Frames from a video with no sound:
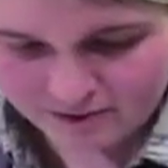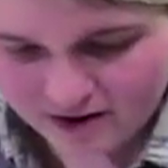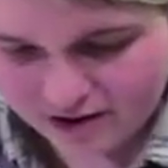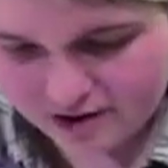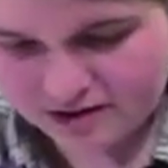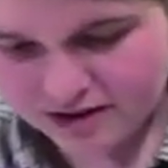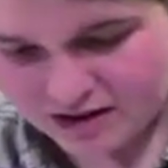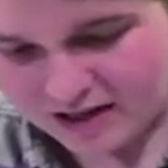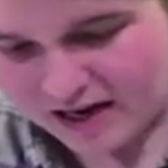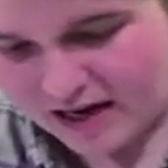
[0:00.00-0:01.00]
very thirsty
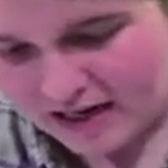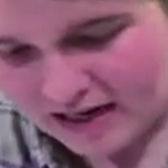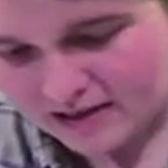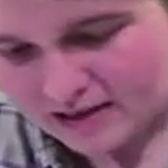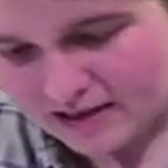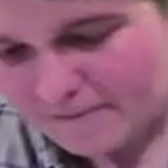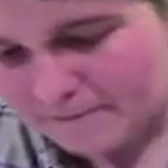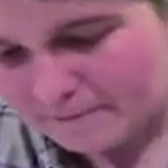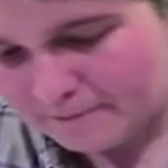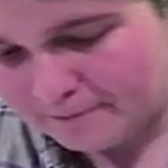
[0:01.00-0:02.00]
today. I had
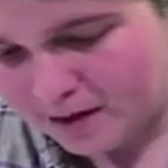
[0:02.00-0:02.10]
some